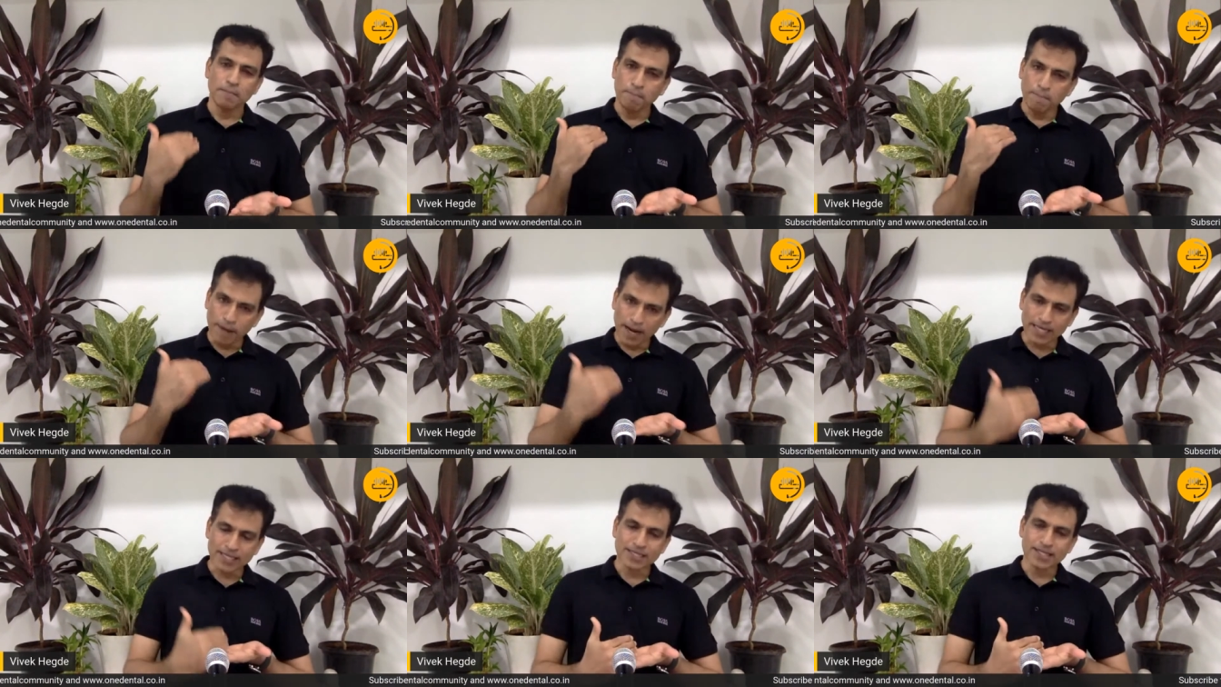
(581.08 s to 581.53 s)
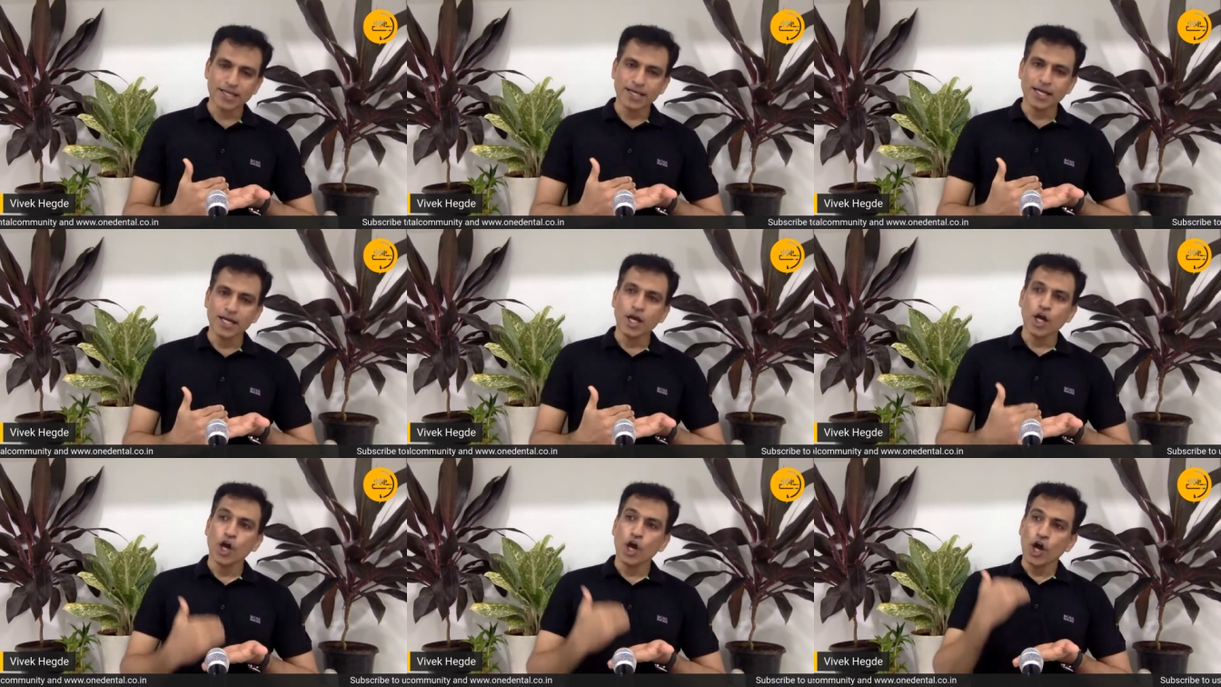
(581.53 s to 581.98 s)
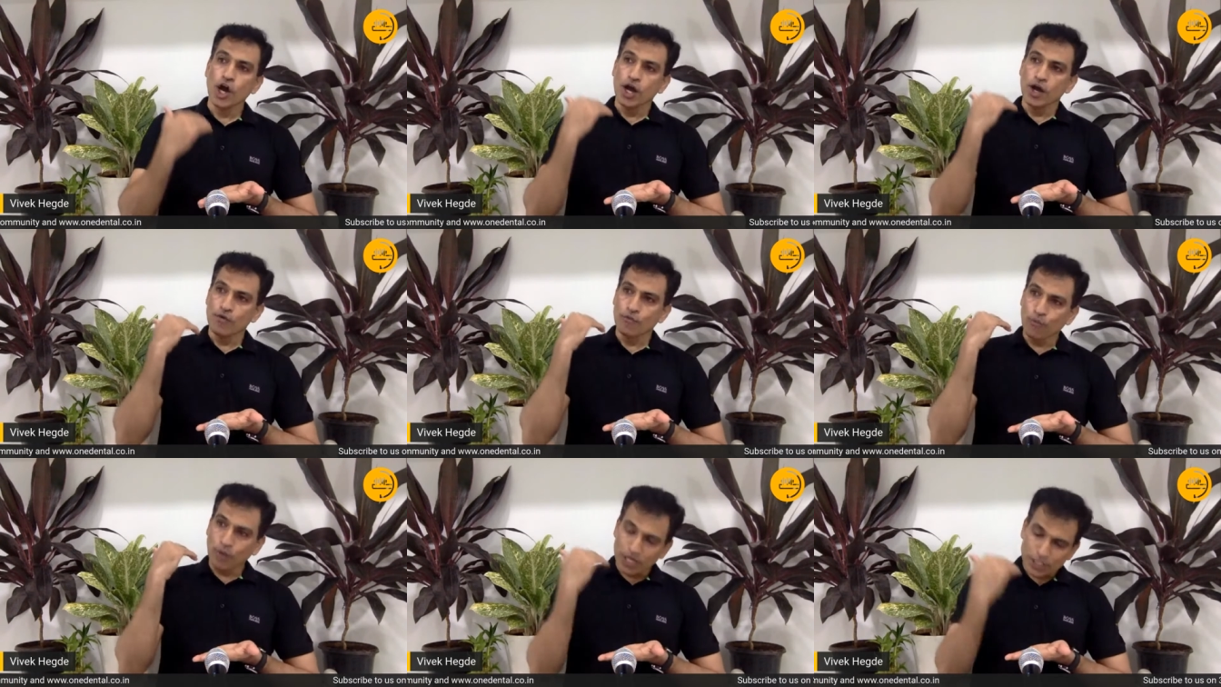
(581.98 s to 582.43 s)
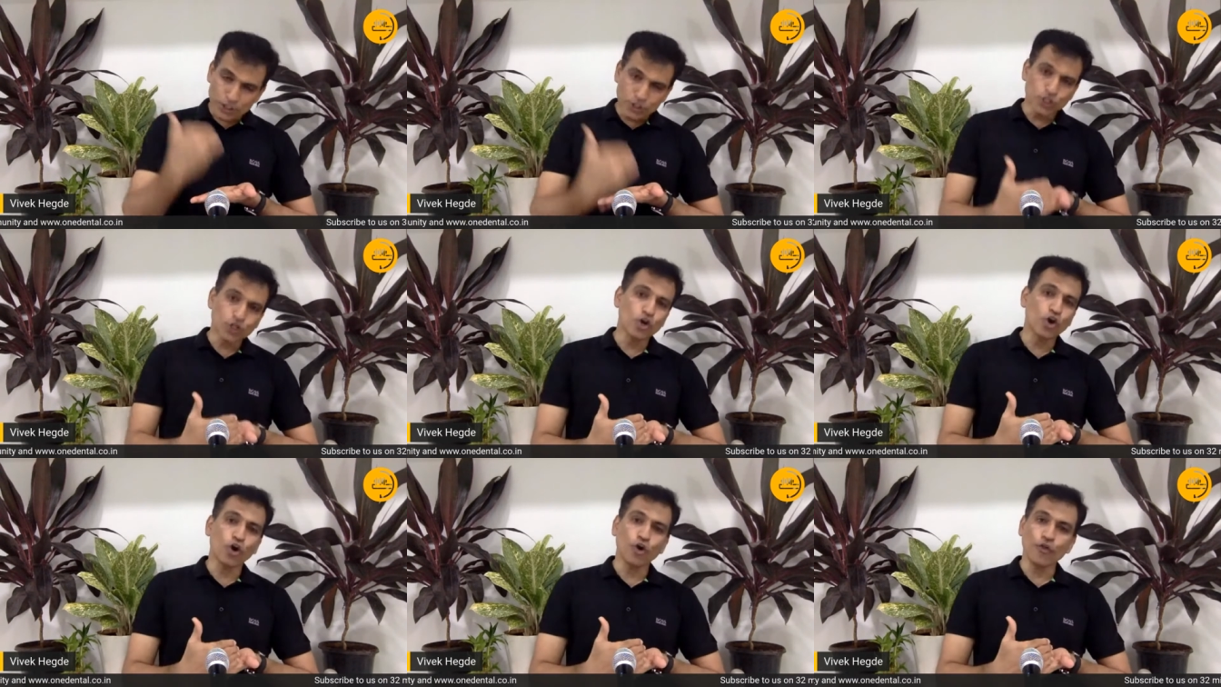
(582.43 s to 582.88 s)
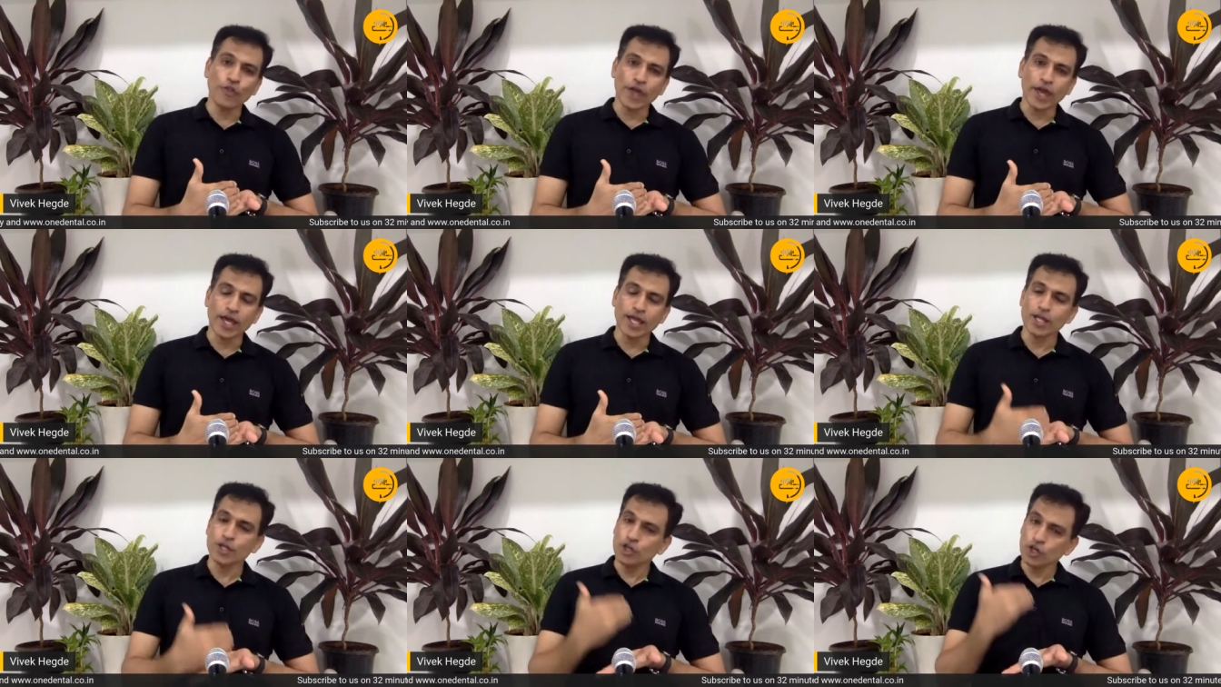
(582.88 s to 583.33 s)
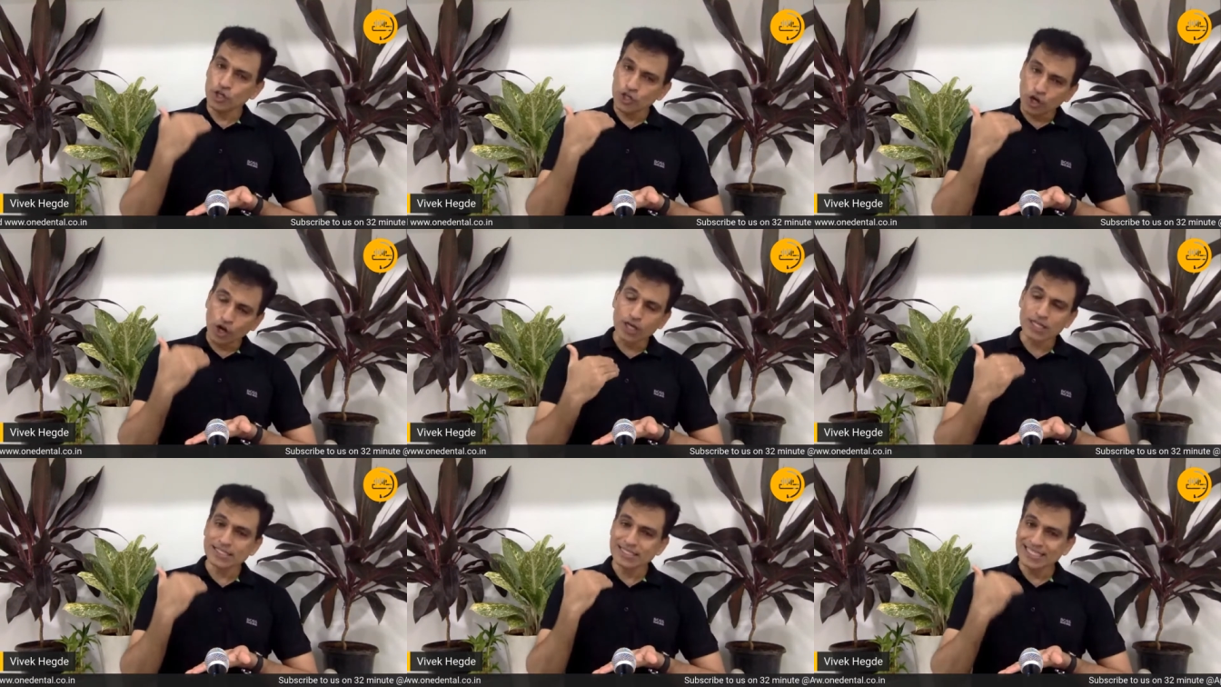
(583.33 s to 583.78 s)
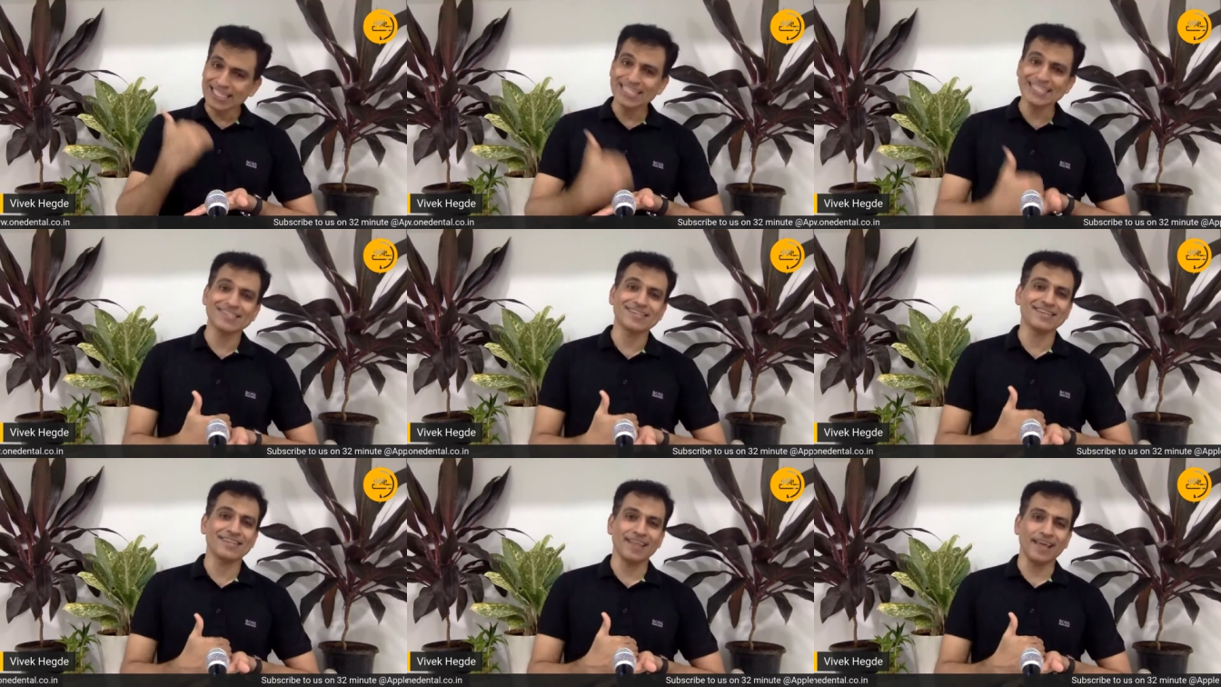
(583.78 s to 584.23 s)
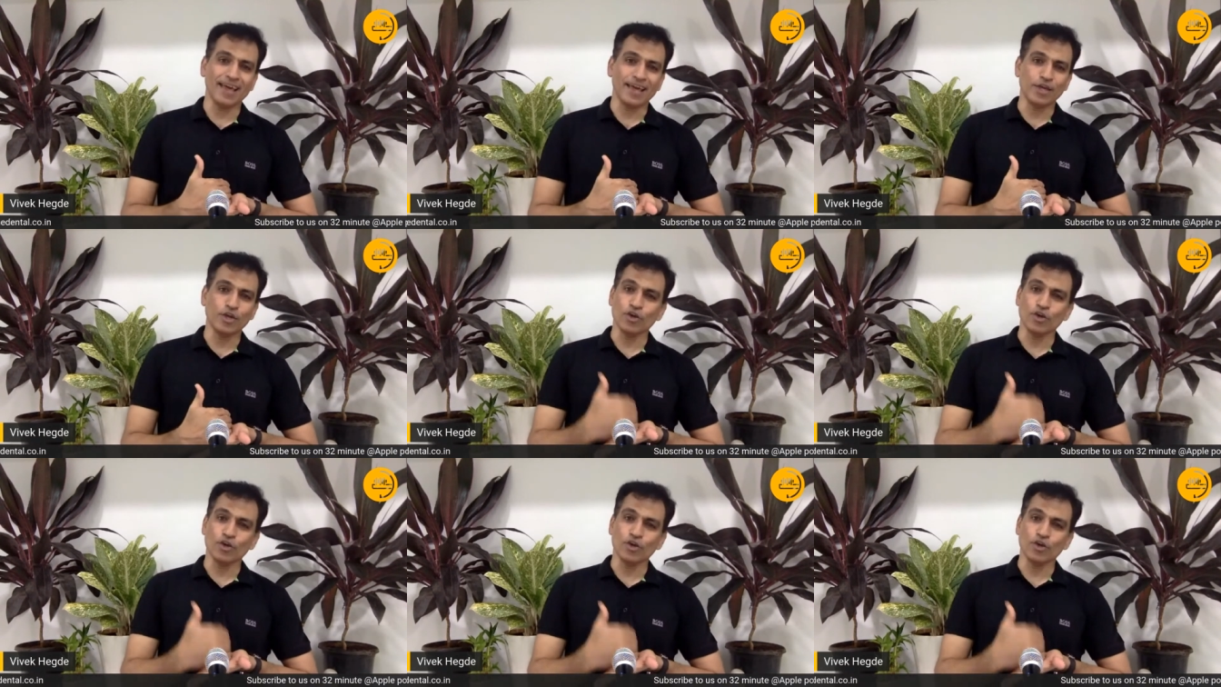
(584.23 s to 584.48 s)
But once you go there, you're not a citizen there.